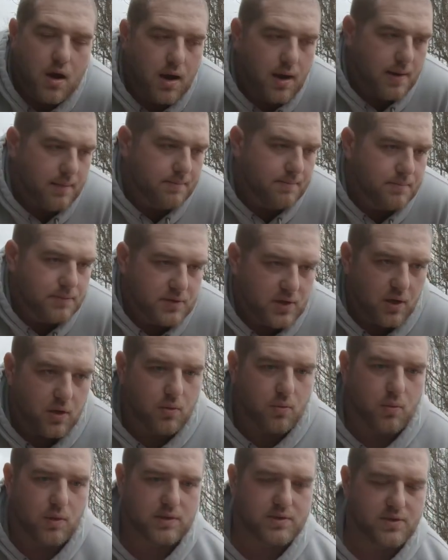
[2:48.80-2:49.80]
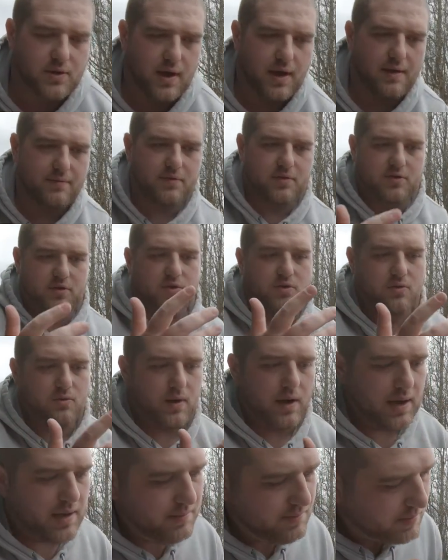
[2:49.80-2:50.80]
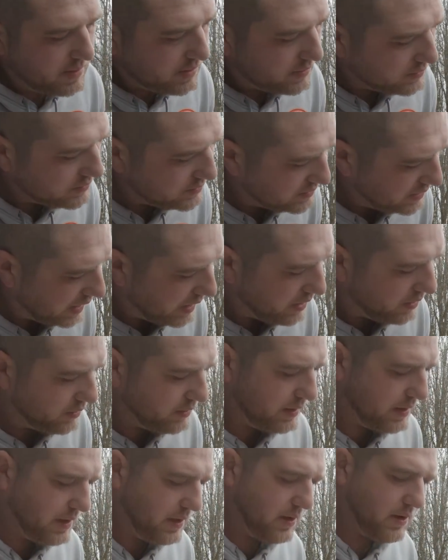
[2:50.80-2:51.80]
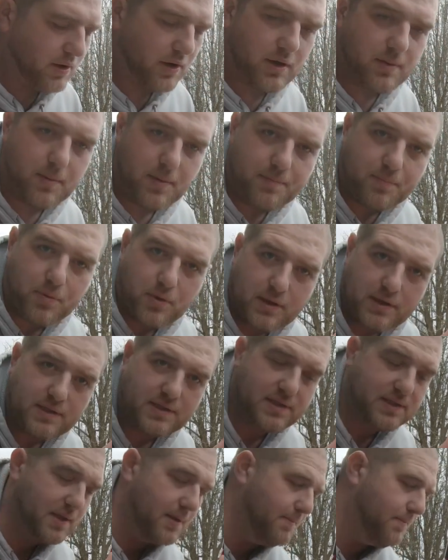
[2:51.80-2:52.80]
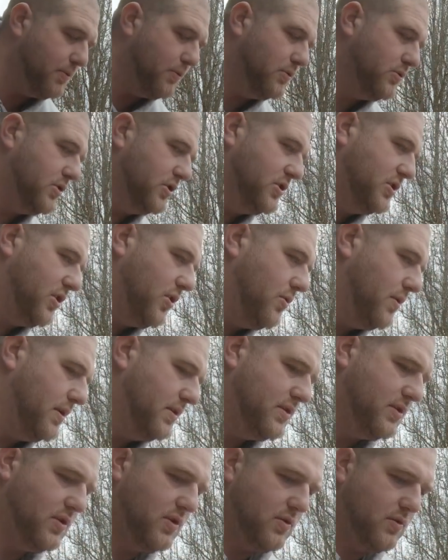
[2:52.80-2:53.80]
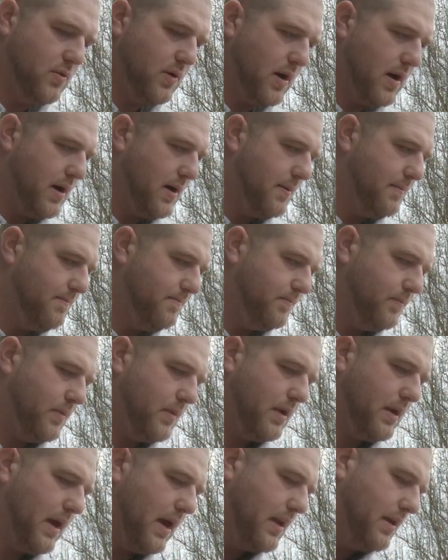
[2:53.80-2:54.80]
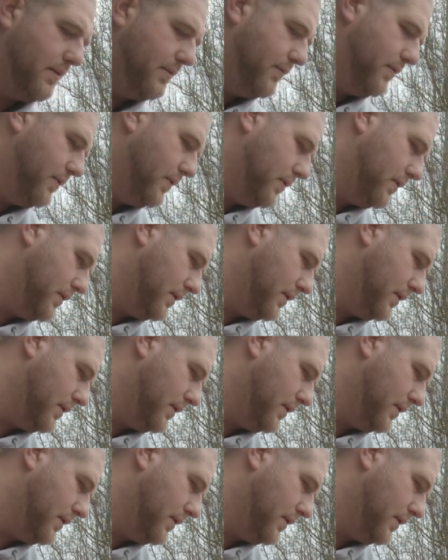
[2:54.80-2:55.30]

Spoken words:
All right, so once you have the two 8 mils out here, gonna be pretty simple. Just going to kind of